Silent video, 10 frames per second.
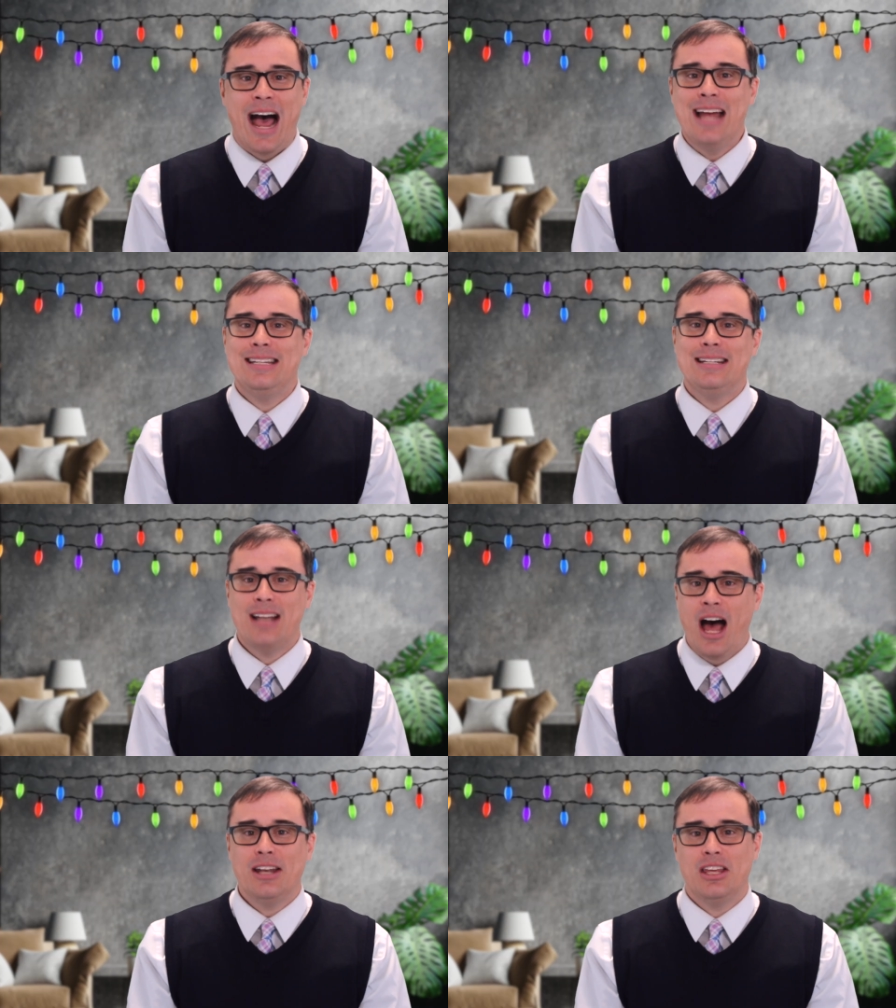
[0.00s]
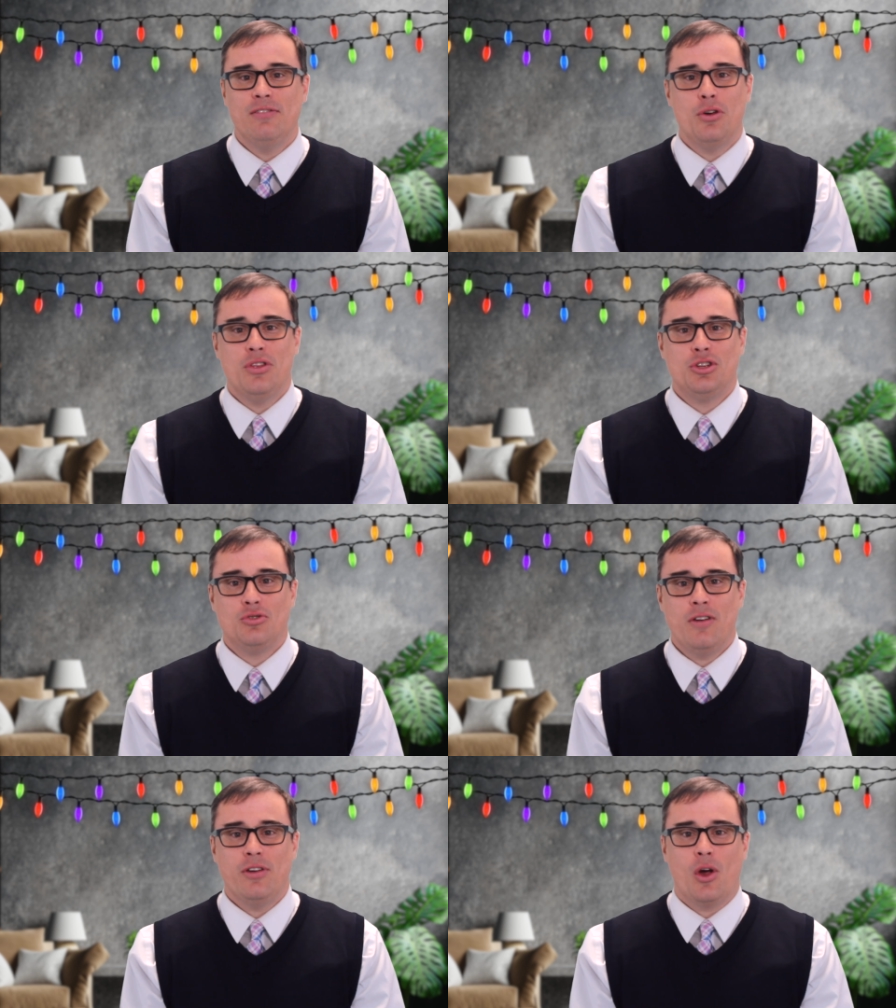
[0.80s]
I did not give you this
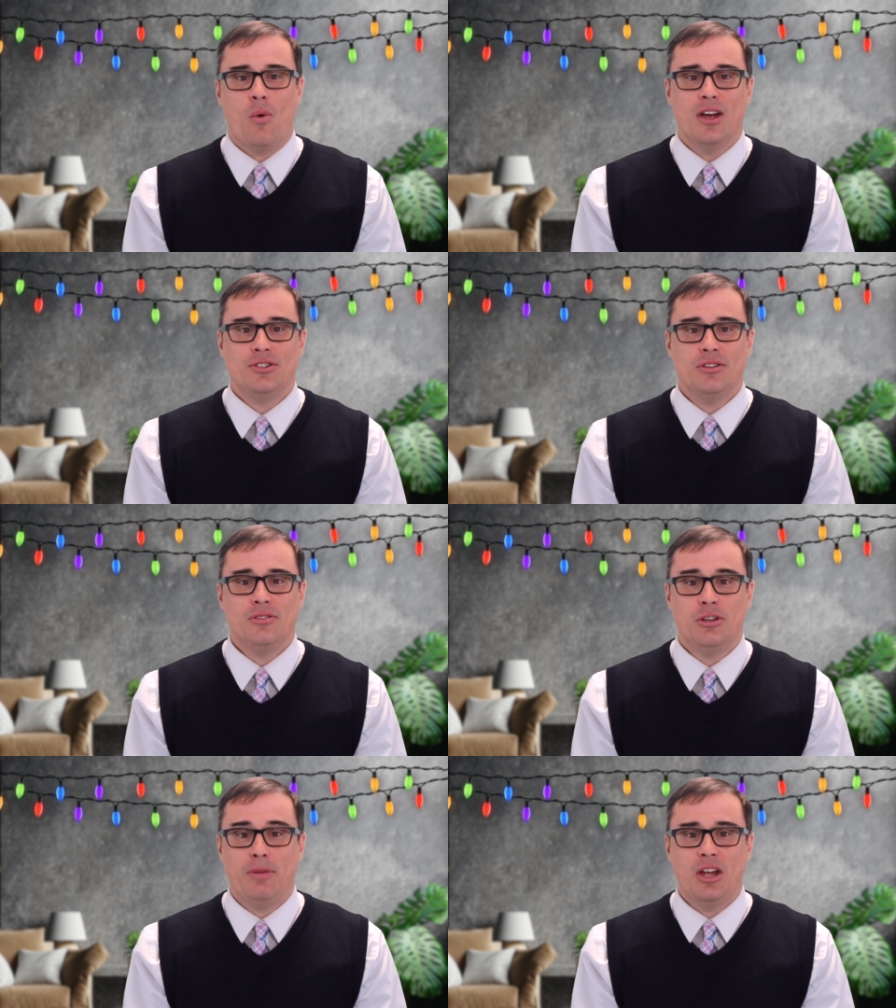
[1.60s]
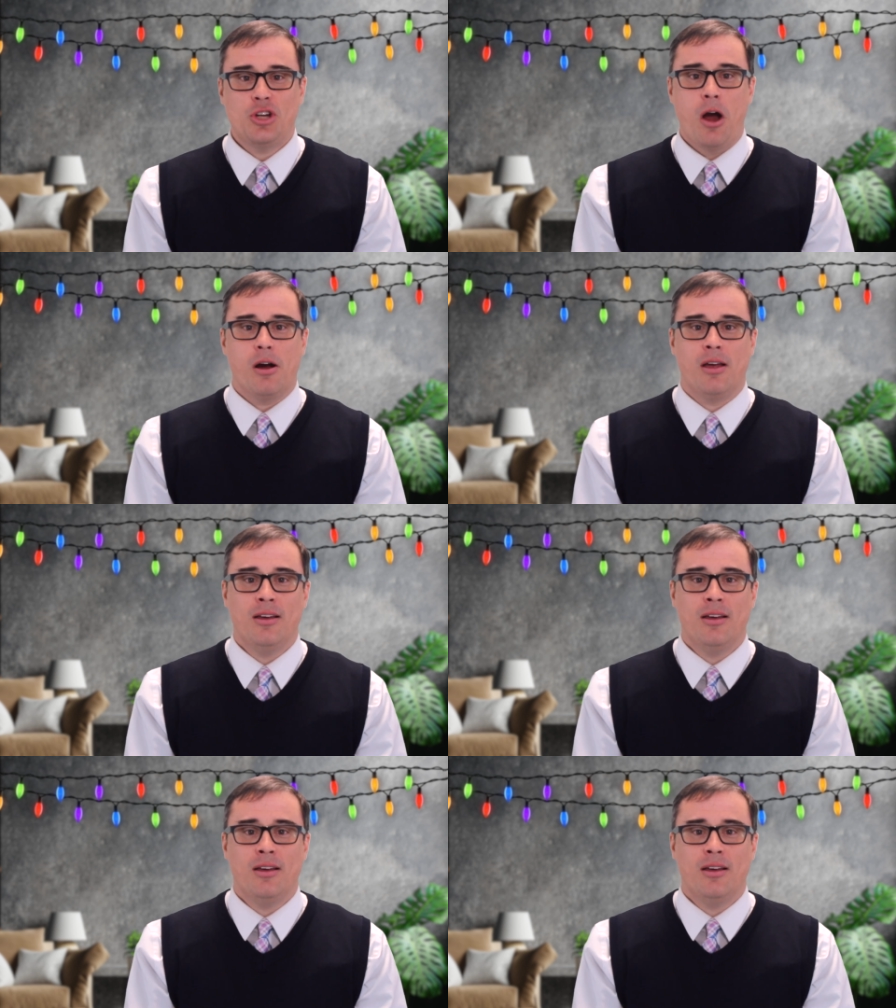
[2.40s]
trivia question to be a jerk.